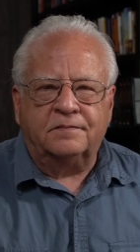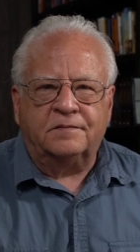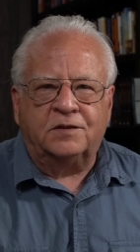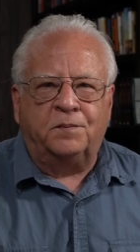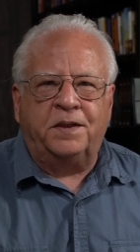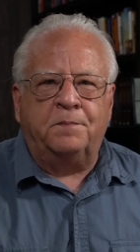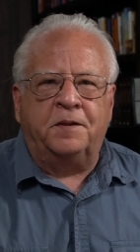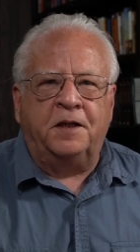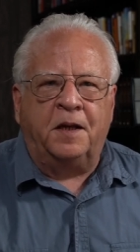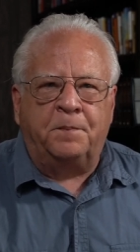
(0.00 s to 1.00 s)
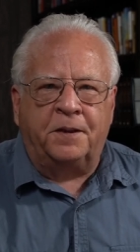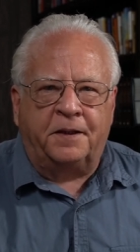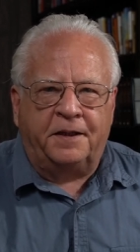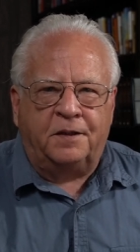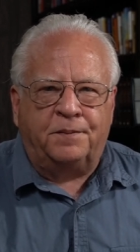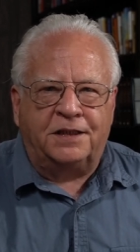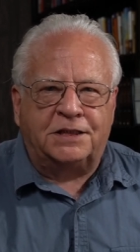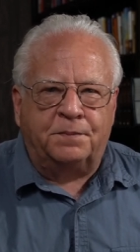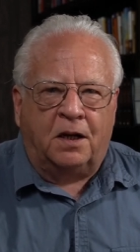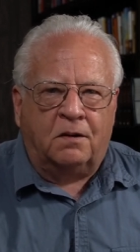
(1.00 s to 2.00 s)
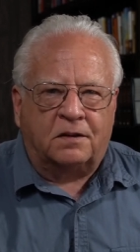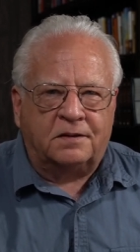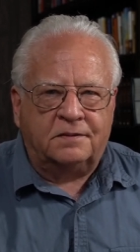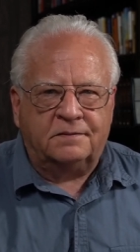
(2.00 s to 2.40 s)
You're being manipulated by smoke.